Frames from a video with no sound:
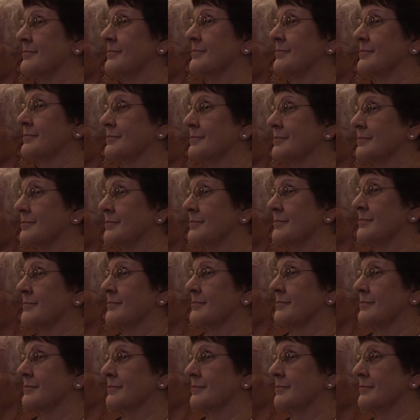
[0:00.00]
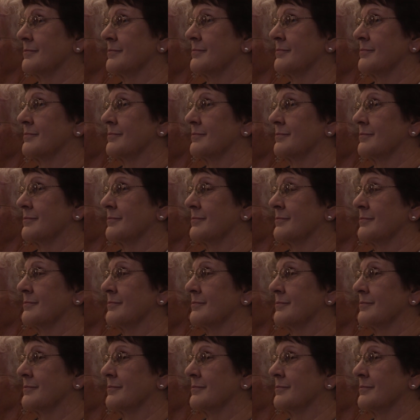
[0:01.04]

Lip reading: Nothing is said.